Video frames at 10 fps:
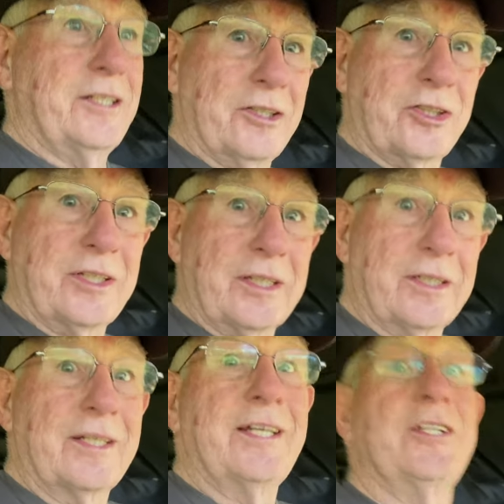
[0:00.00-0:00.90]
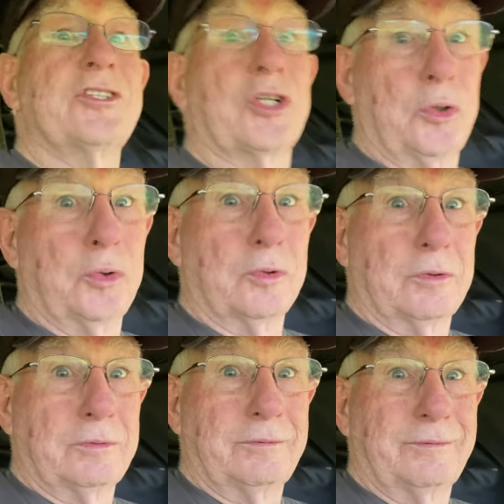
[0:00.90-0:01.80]
other thing is cool.
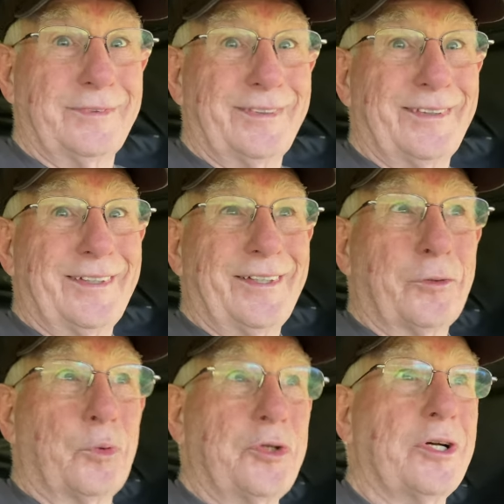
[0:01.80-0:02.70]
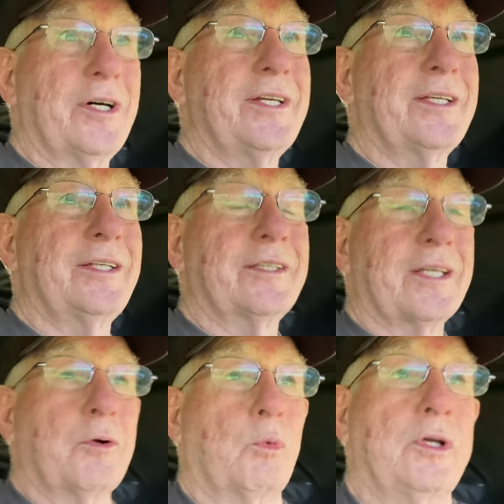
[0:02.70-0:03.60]
When you're hunting in,
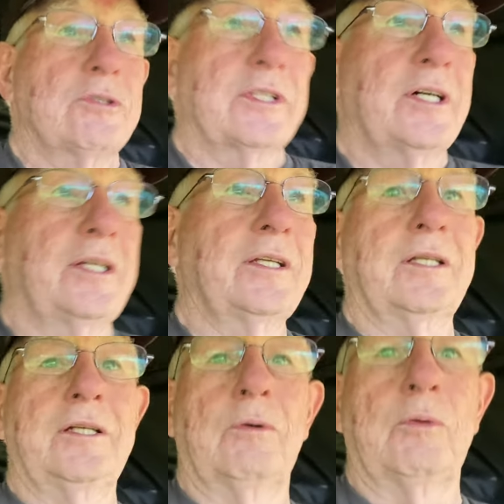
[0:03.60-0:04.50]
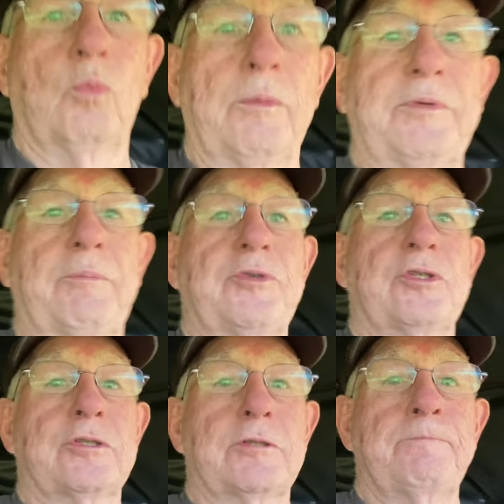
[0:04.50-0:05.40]
we usually hunt, you know, in warm
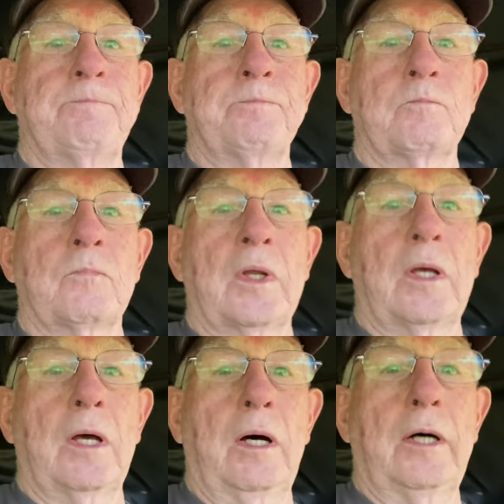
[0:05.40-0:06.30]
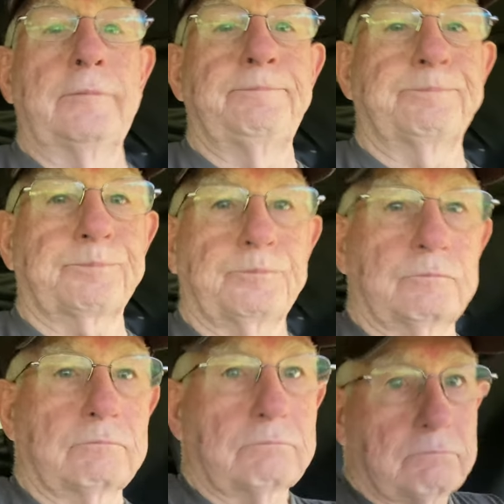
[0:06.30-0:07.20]
temperatures. Uh,
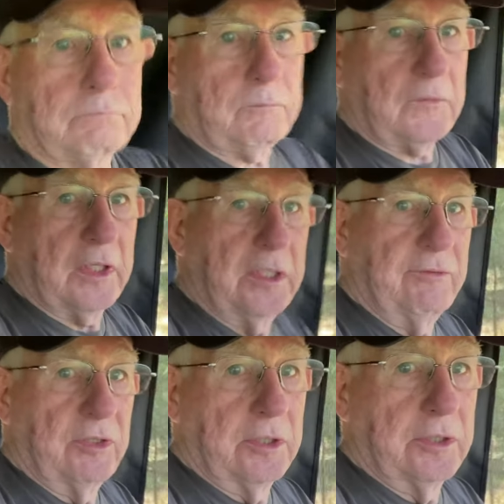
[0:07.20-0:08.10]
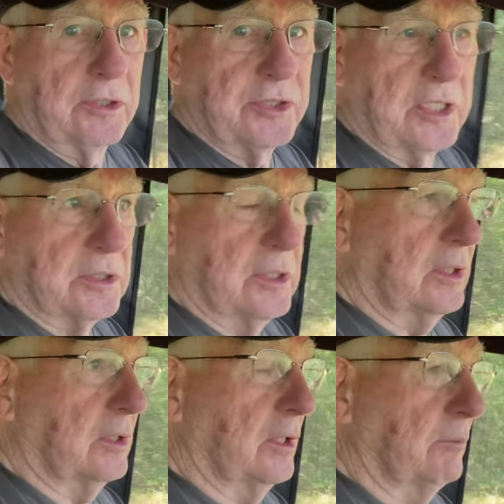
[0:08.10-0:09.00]
even in deer season, it,
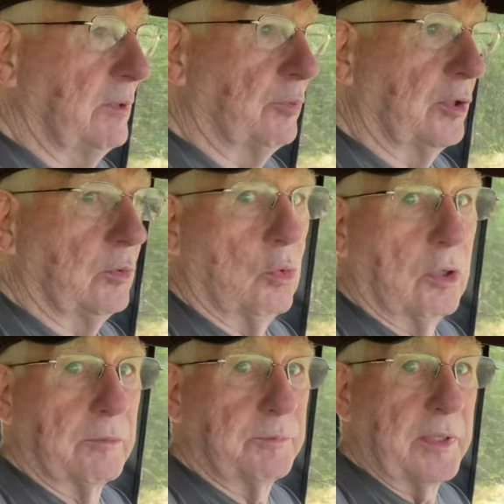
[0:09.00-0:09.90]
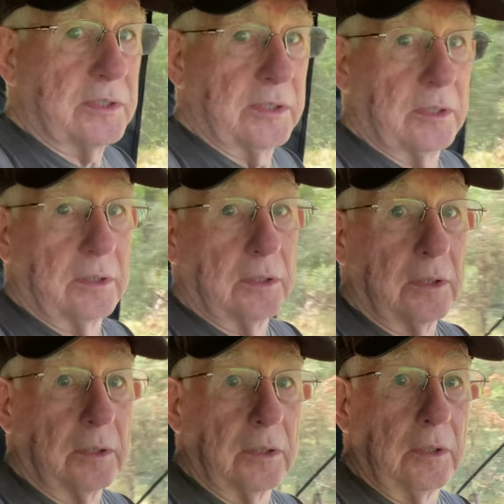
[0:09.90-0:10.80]
it, can be pretty warm, especially in, uh,